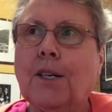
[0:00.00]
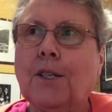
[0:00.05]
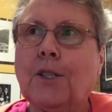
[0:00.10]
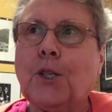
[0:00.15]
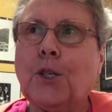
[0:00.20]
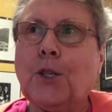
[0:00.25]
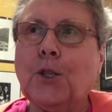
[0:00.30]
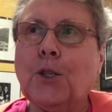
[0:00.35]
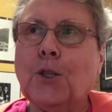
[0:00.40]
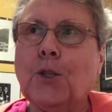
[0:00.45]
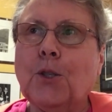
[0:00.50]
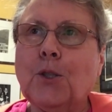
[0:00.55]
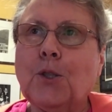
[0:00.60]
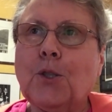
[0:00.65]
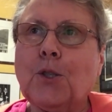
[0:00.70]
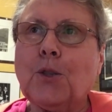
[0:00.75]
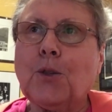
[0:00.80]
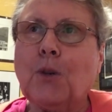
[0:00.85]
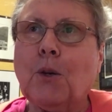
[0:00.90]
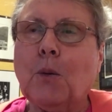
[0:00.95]

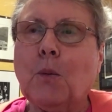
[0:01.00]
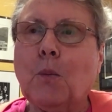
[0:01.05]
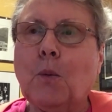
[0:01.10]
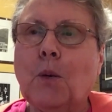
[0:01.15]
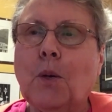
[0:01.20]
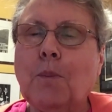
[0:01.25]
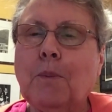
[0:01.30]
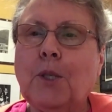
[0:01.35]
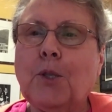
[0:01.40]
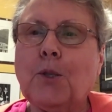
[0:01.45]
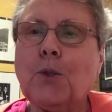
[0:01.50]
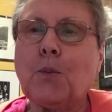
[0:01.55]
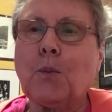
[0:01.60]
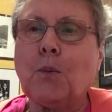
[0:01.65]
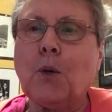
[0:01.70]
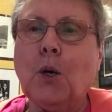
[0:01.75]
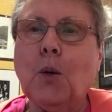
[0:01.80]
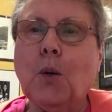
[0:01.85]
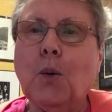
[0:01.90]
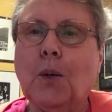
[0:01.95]
girls or a woman's
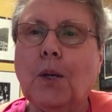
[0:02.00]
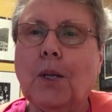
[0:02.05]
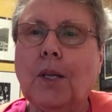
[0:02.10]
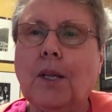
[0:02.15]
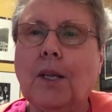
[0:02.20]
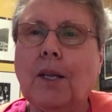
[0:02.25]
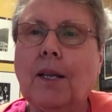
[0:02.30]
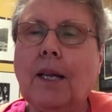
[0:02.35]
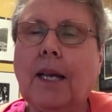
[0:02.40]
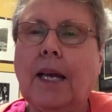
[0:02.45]
role